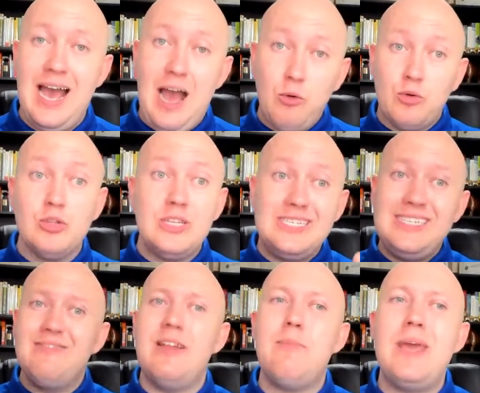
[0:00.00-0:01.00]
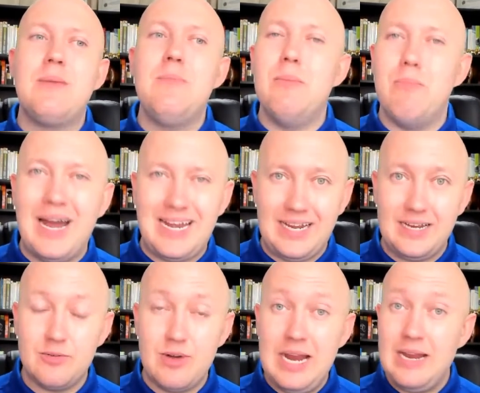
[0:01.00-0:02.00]
How could this even make me
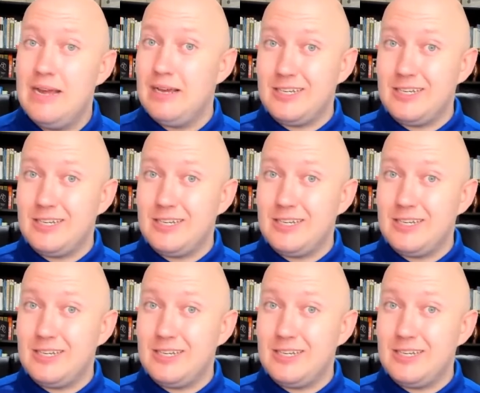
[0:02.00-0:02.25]
money, right?